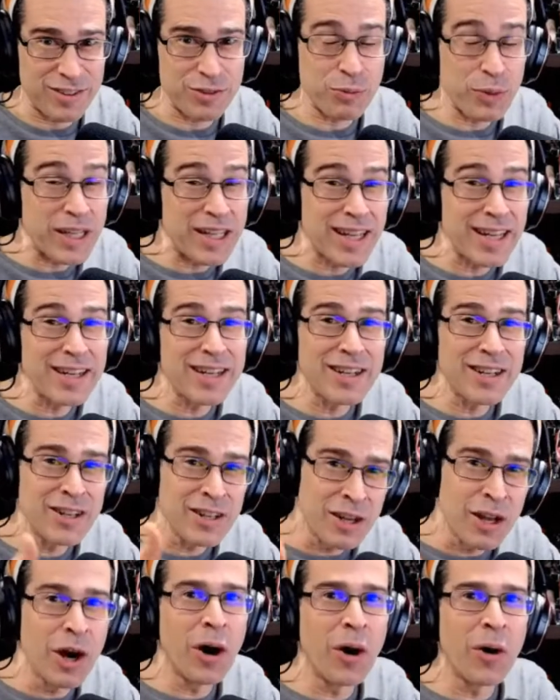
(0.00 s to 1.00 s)
We didn't
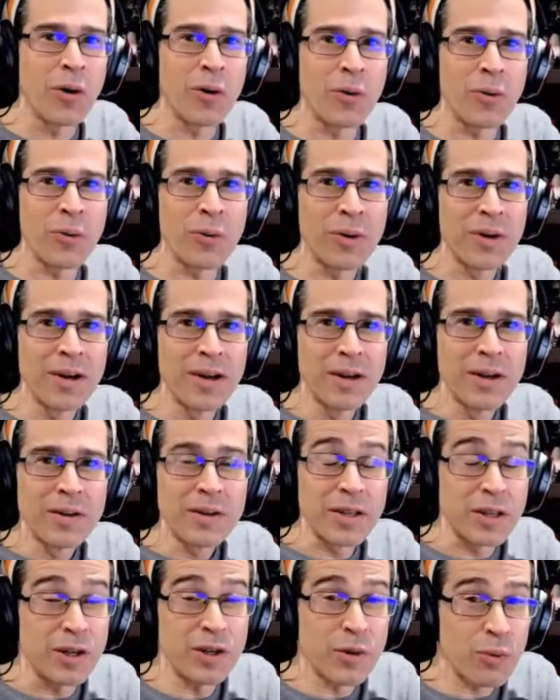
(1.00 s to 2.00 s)
know,
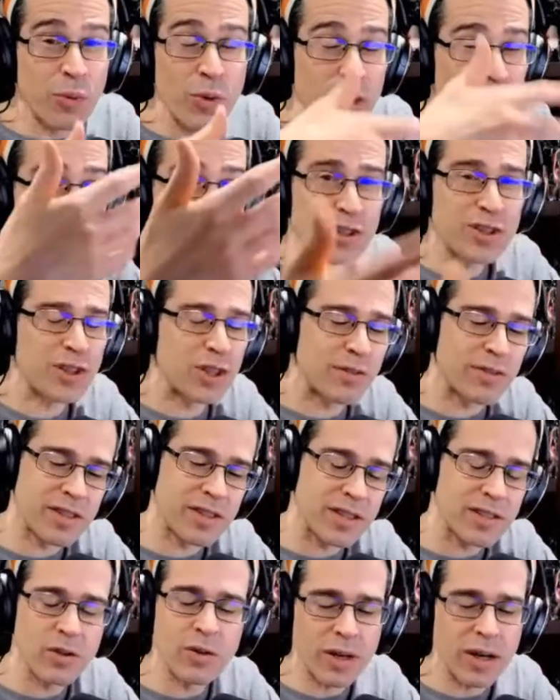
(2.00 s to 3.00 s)
there weren't
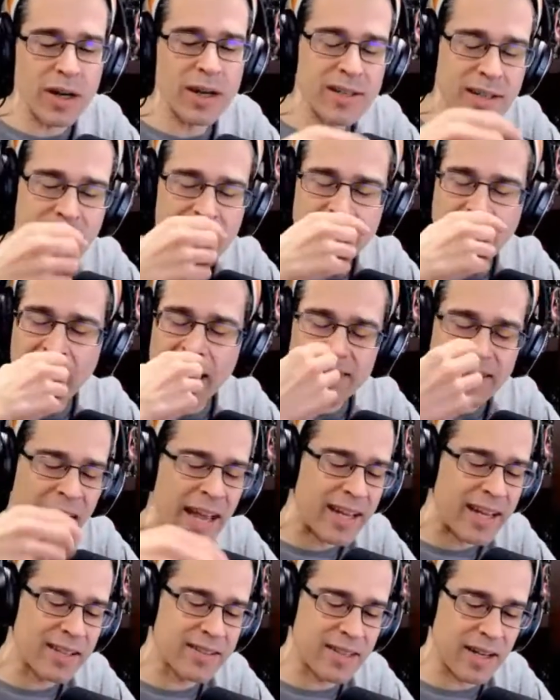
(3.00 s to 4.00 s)
services, or as I
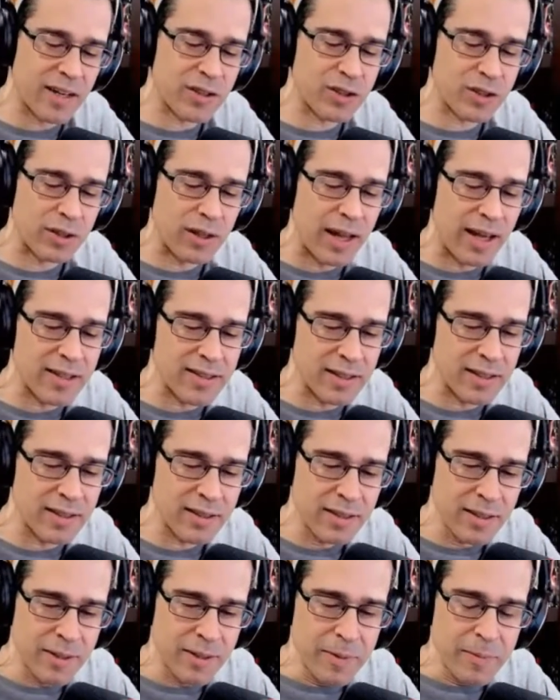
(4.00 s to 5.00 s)
contextualize it,
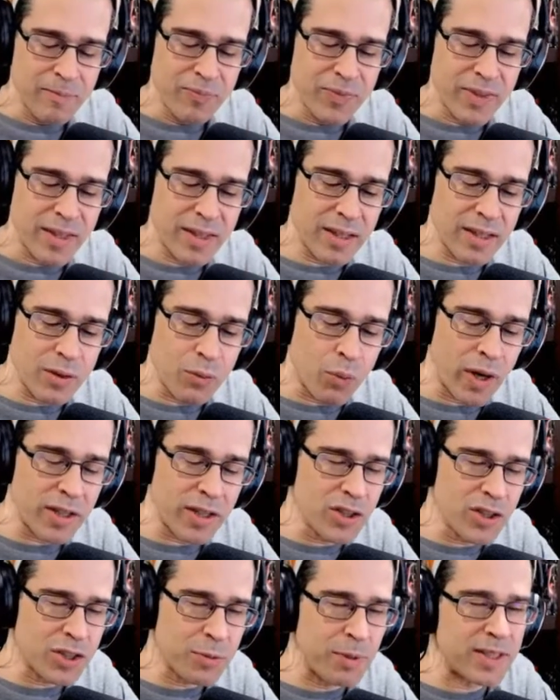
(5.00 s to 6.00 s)
what
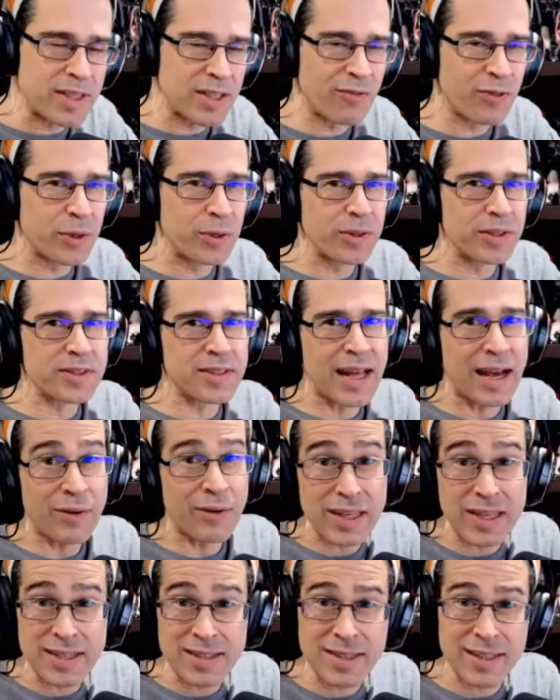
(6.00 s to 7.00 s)
used to be difficult is now
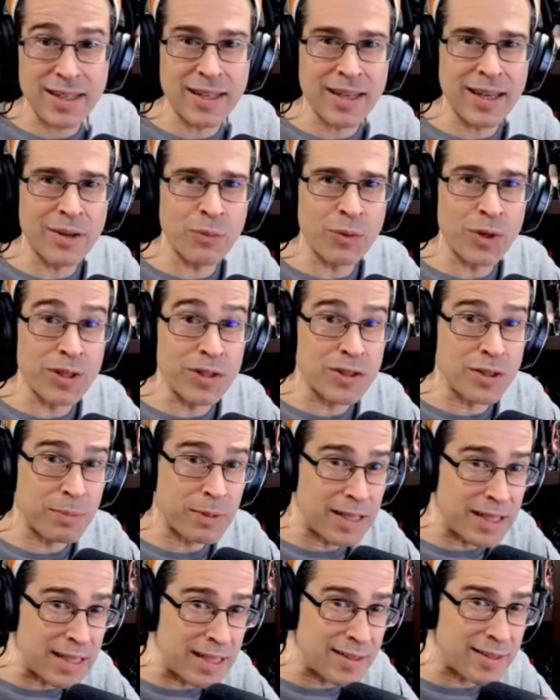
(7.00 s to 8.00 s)
easy, and what used to be
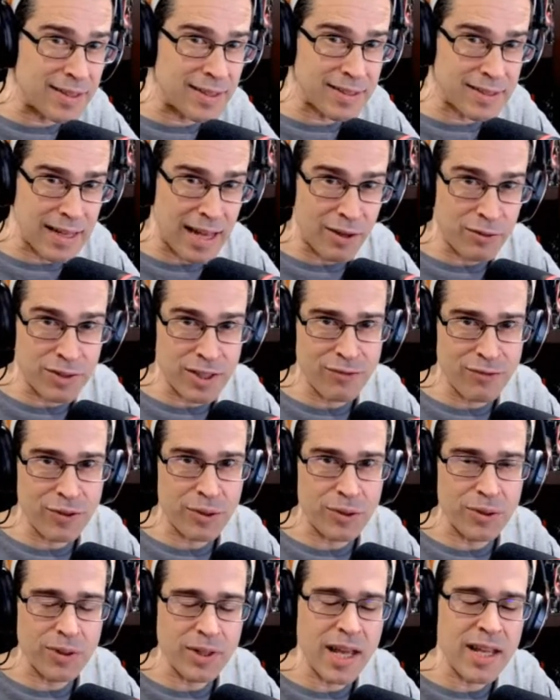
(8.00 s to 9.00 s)
easy is now
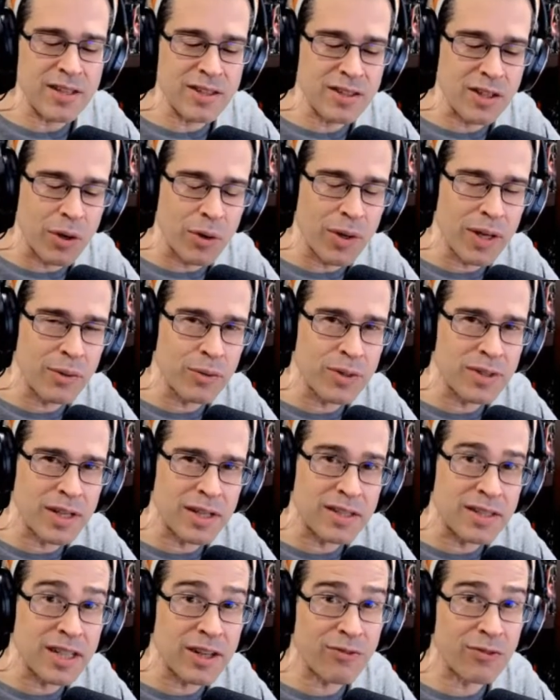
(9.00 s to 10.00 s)
difficult. And so it was a
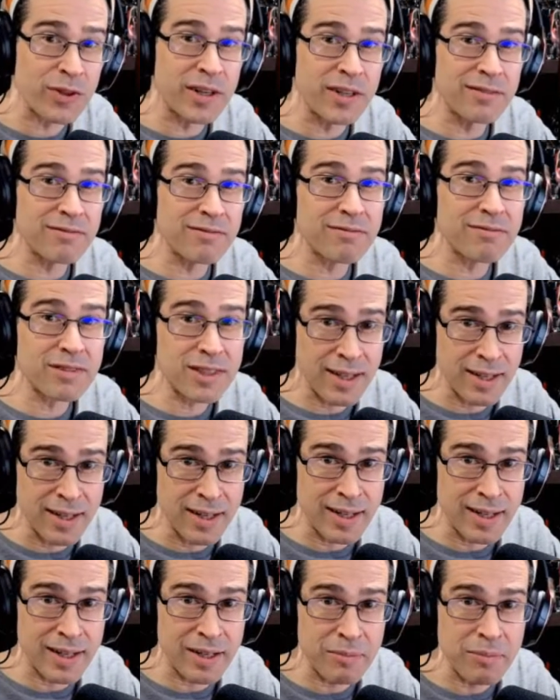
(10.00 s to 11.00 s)
different
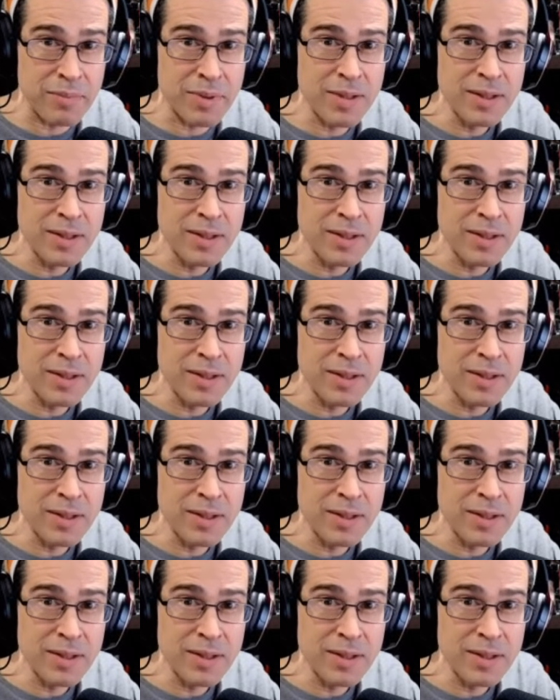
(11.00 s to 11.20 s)
time.